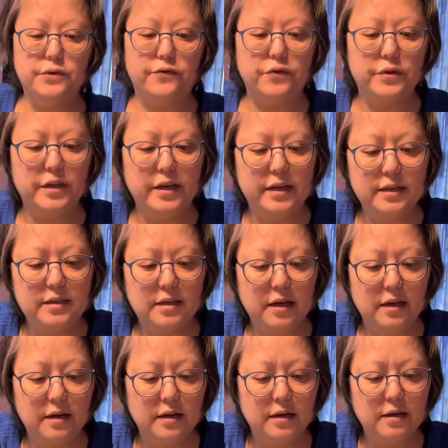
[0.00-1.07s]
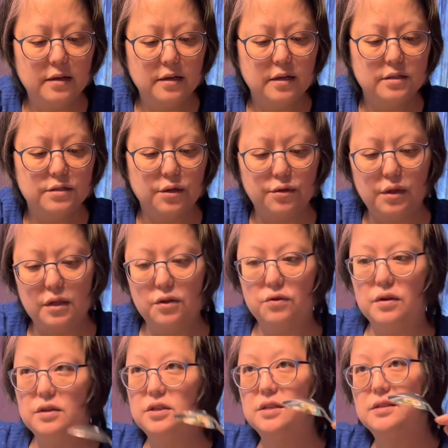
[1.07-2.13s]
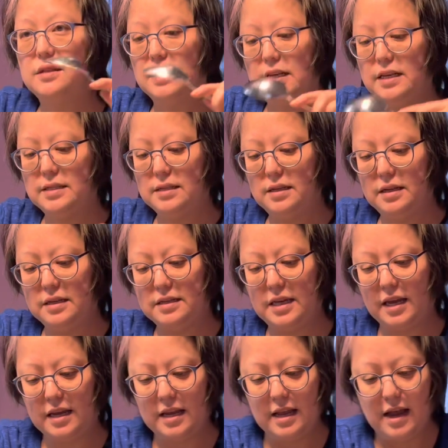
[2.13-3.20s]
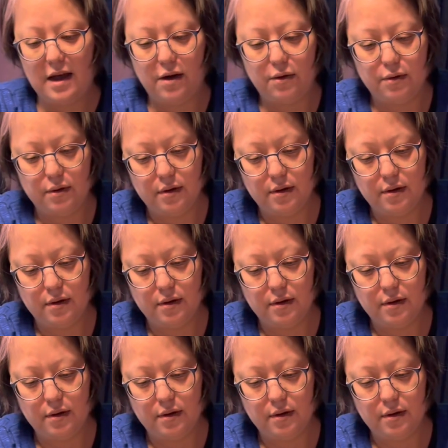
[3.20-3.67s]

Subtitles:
for this so that you can just easily take it out.